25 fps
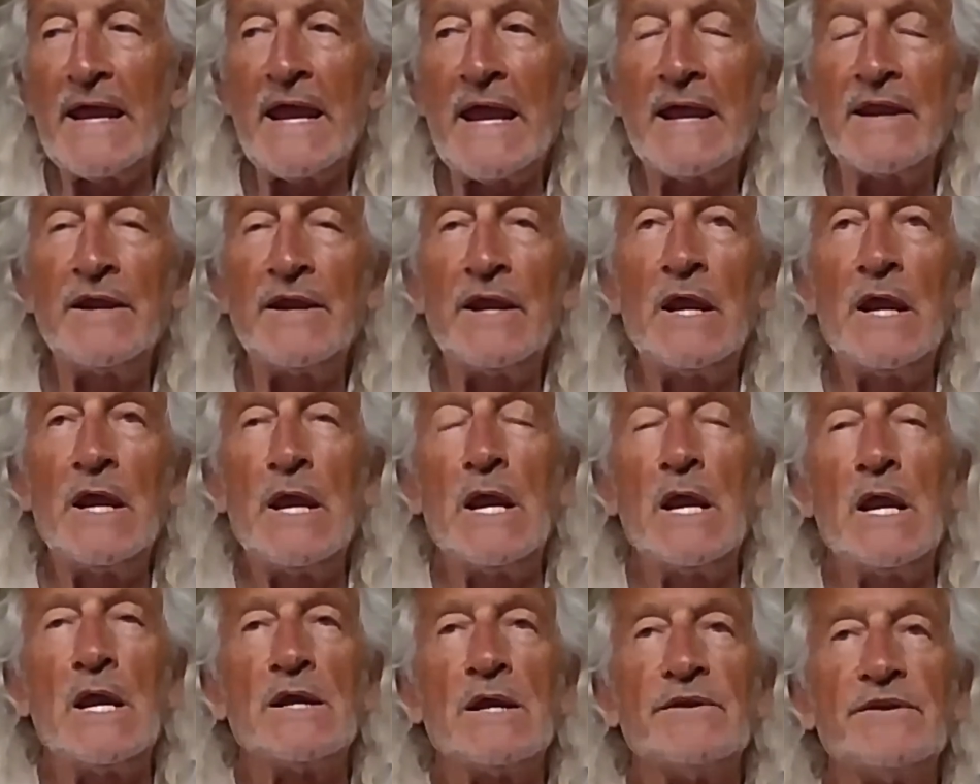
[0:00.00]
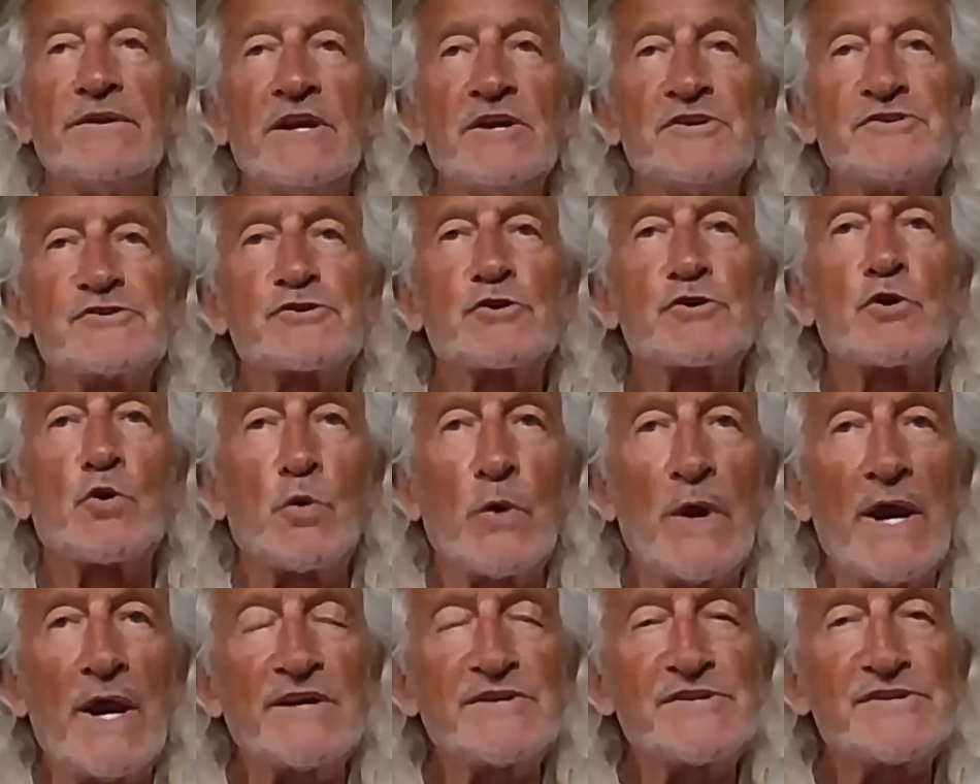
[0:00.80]
And this
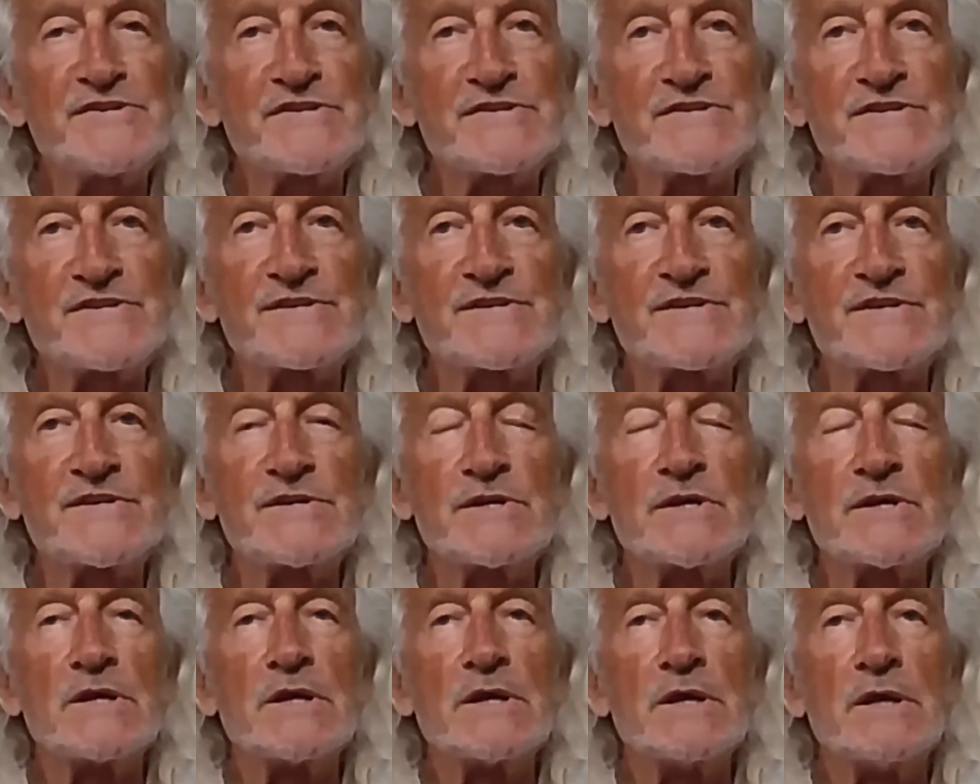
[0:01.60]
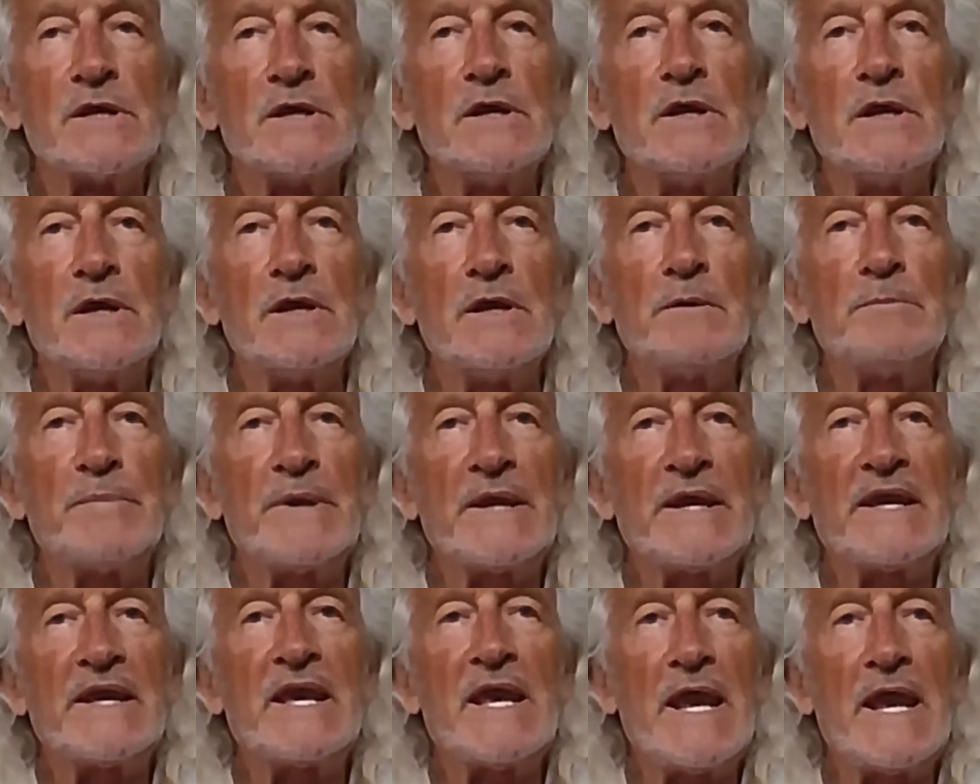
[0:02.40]
quest
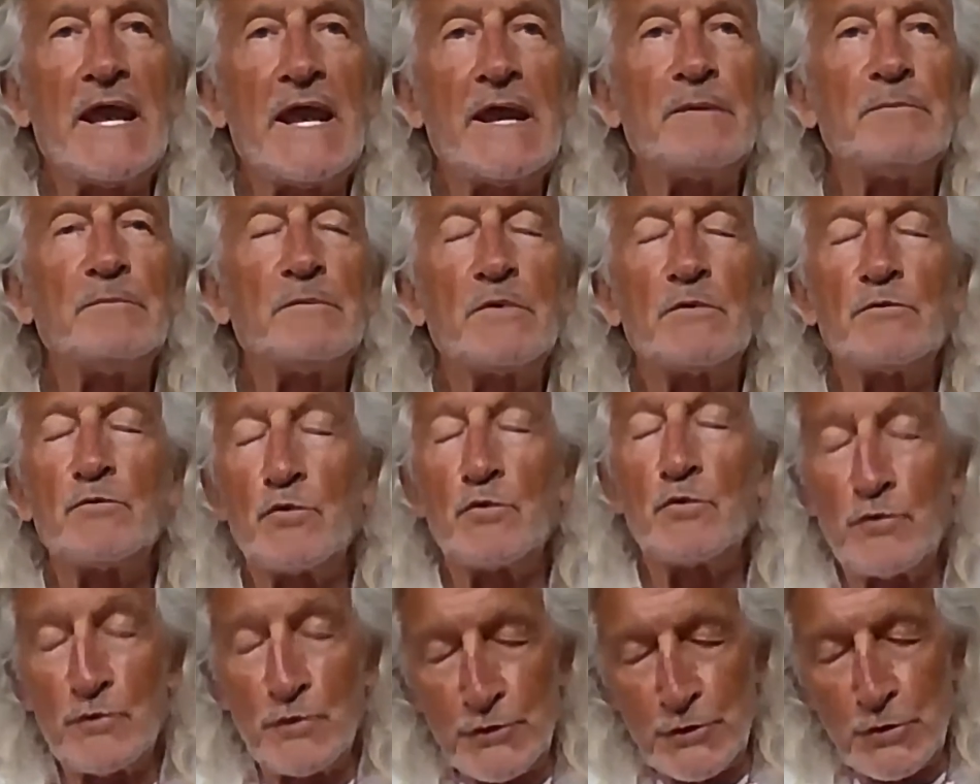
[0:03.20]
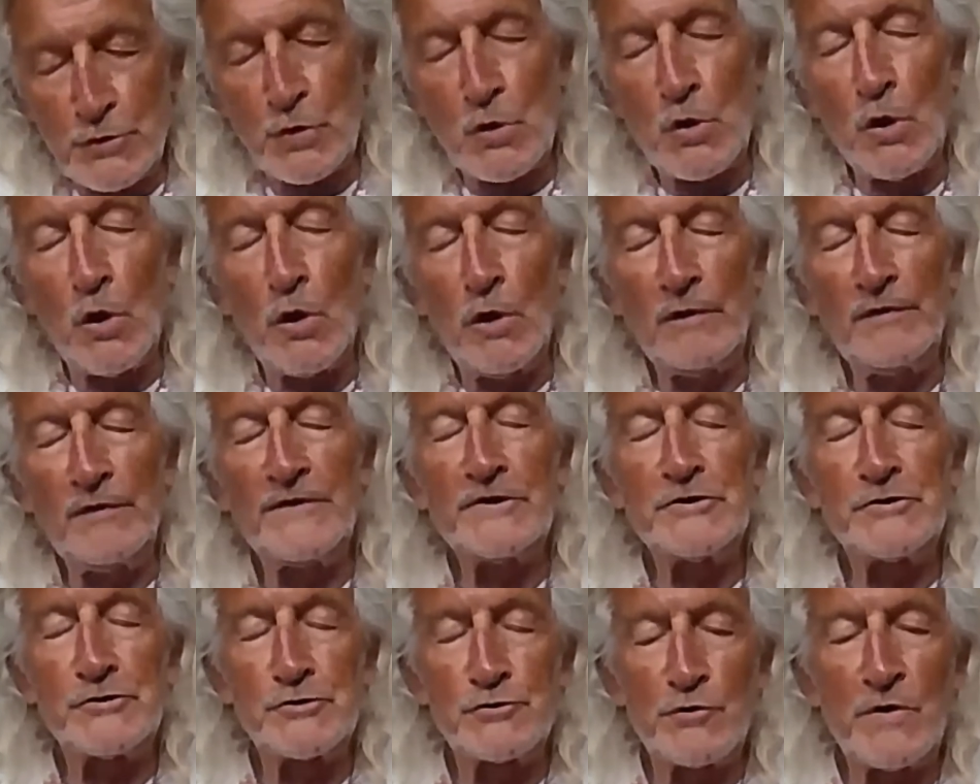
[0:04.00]
became what you call
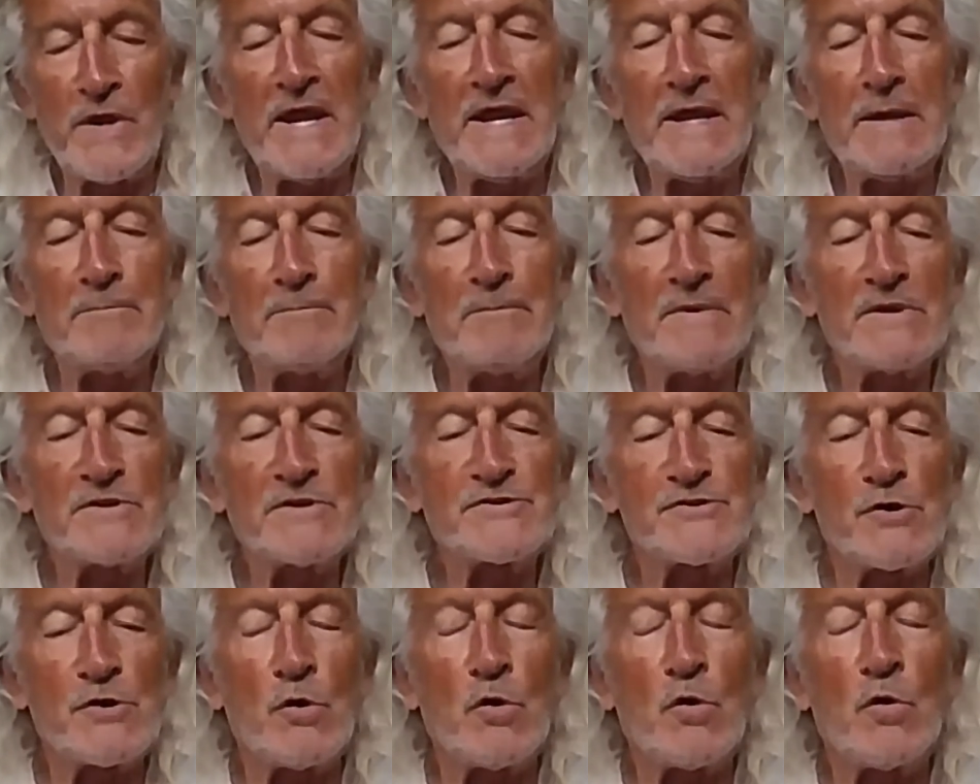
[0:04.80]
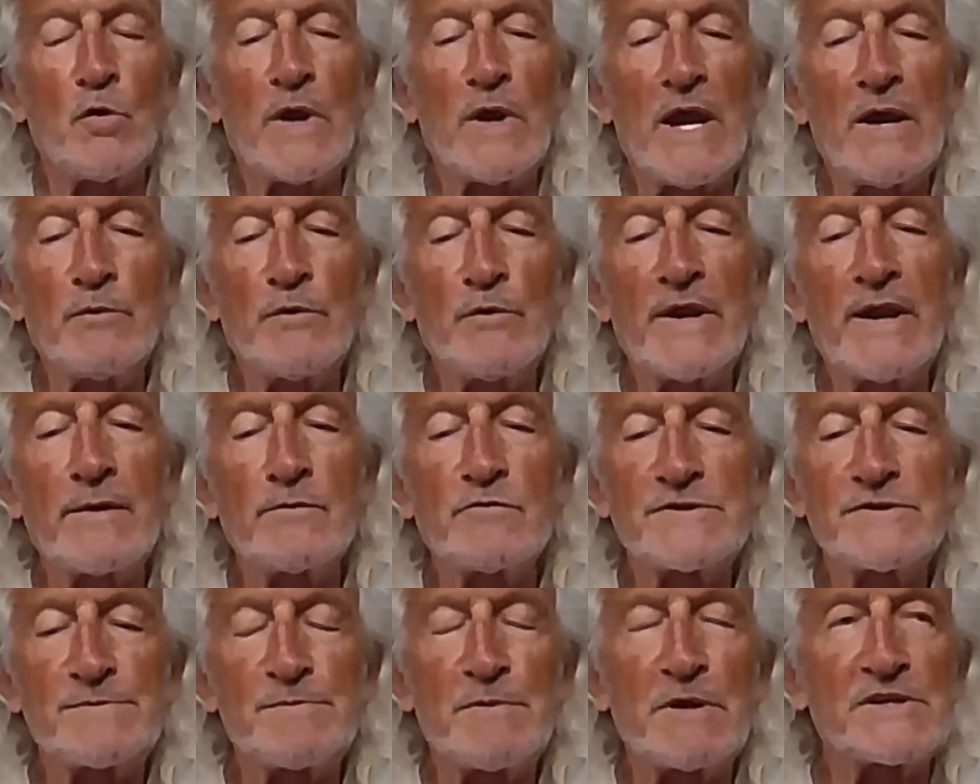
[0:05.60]
the dream. So when I
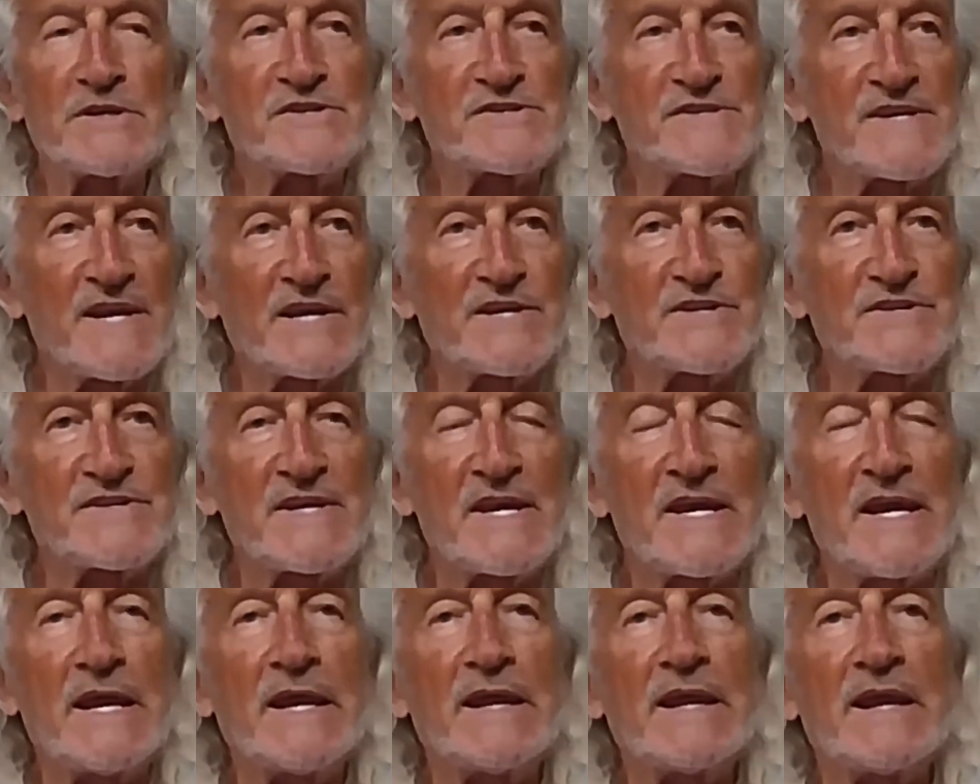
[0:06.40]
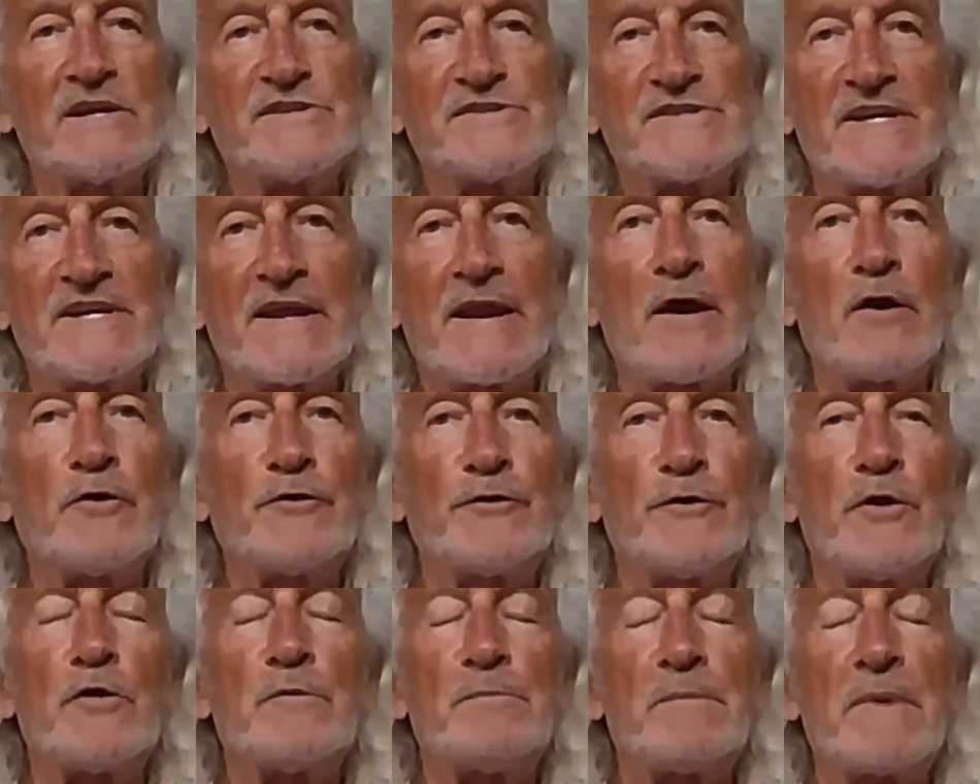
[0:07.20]
was about 16, I set
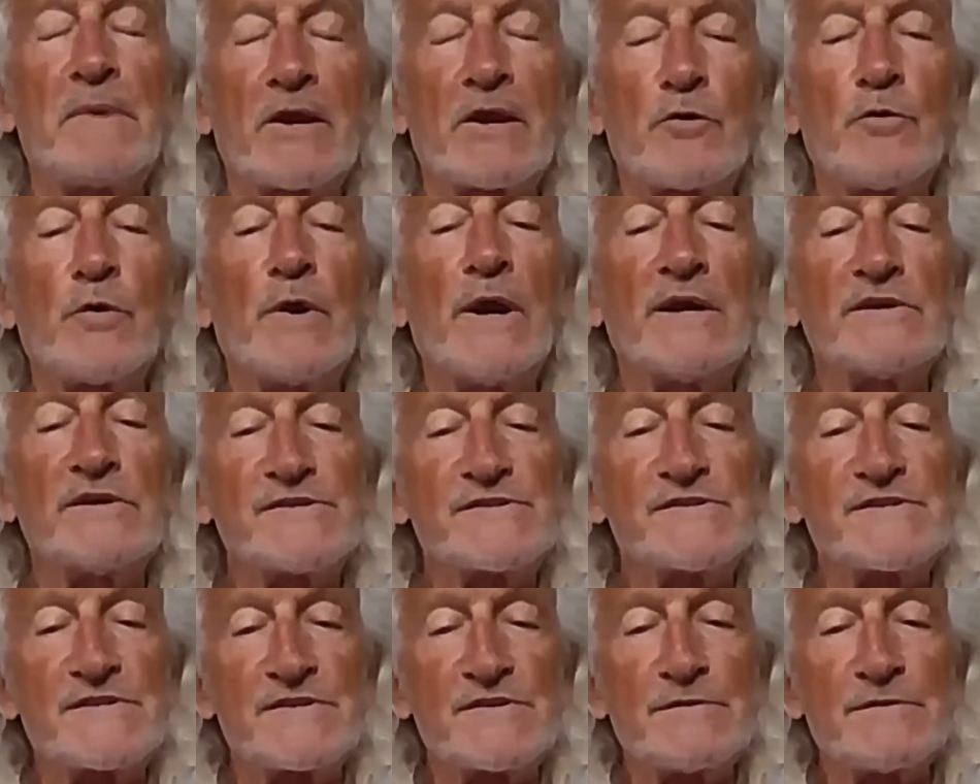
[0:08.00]
out on my quest.